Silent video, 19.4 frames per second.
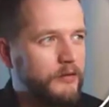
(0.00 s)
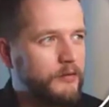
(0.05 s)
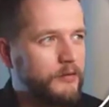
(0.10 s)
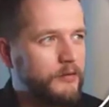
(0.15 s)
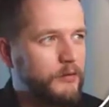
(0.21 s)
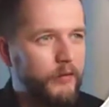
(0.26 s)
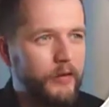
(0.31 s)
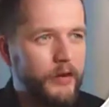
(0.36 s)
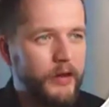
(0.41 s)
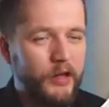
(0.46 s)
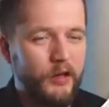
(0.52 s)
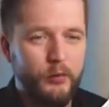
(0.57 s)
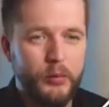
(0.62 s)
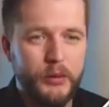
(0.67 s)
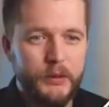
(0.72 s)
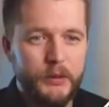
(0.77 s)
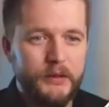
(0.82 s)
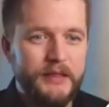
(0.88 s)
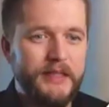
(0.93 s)

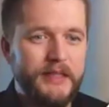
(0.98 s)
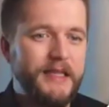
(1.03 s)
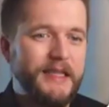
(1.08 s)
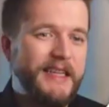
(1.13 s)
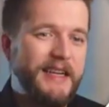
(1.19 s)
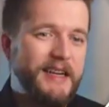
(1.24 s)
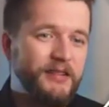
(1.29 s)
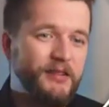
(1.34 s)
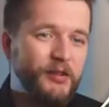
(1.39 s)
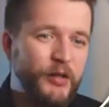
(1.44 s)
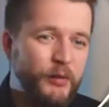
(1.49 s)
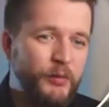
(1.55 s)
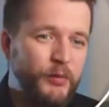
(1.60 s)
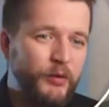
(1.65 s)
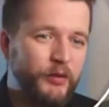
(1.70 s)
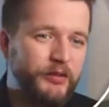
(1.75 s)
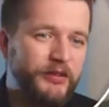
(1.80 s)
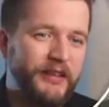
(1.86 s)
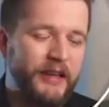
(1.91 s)
available,
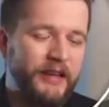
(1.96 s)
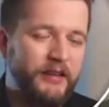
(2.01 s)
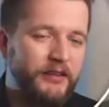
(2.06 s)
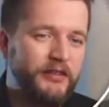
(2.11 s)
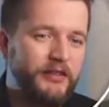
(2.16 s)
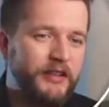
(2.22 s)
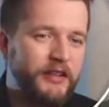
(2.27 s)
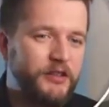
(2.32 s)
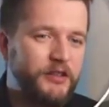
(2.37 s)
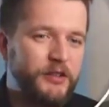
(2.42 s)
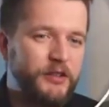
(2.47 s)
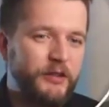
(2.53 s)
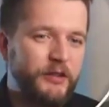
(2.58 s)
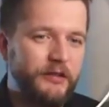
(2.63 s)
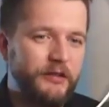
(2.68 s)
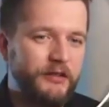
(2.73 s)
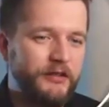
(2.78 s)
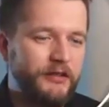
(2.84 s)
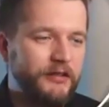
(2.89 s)
Trimble Scan
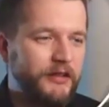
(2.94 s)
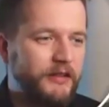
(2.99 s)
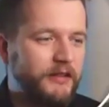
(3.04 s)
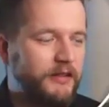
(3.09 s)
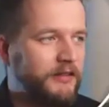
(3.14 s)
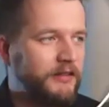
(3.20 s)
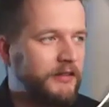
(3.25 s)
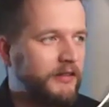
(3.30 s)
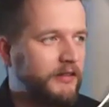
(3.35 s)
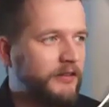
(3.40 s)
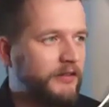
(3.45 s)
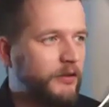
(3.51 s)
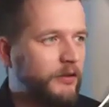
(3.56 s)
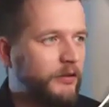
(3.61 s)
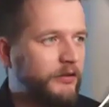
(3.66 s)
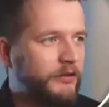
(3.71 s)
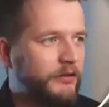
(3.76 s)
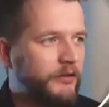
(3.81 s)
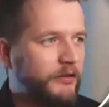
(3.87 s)
Essentials. And this is
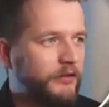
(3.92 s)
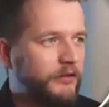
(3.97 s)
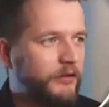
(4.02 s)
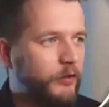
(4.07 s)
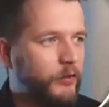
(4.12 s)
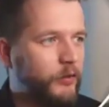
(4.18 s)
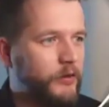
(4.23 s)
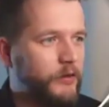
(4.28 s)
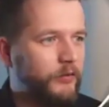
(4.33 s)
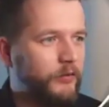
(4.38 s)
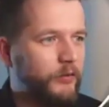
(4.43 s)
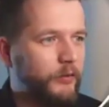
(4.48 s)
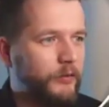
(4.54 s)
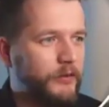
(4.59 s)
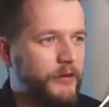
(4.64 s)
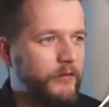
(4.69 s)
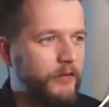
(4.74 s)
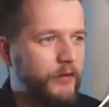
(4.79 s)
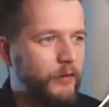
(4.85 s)
also a story for
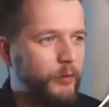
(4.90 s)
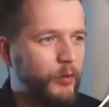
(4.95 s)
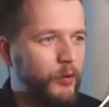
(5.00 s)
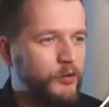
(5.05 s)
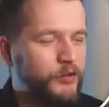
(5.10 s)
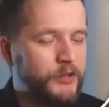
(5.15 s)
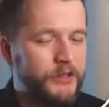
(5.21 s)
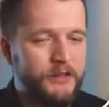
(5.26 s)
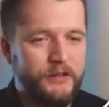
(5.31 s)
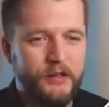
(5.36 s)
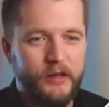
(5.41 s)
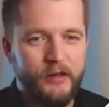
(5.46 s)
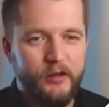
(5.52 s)
a different project I